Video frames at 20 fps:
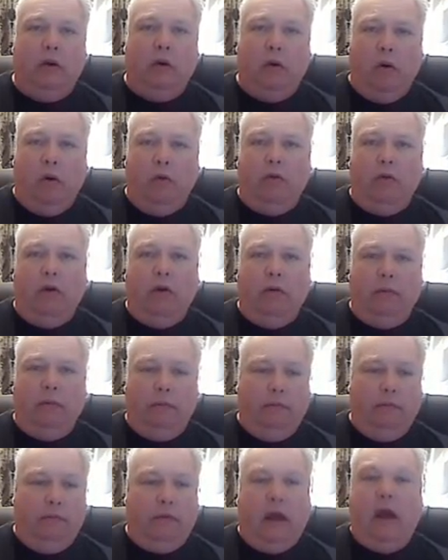And so
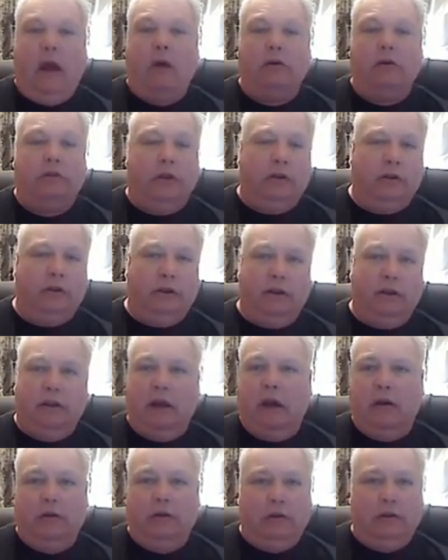over
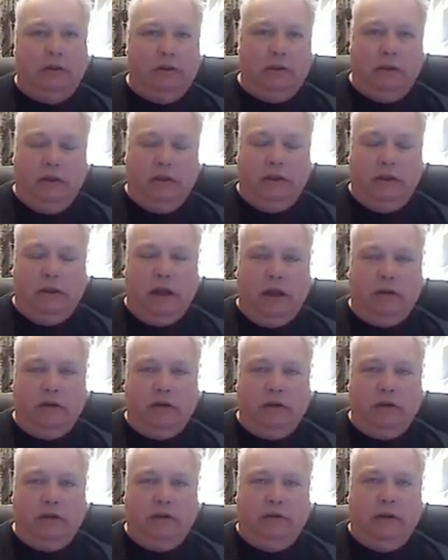thousands and thousands and
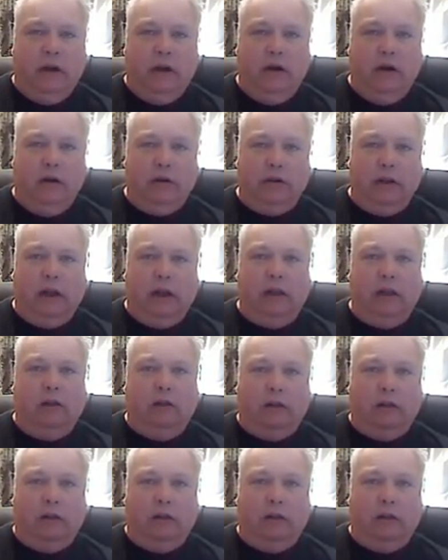thousands of years,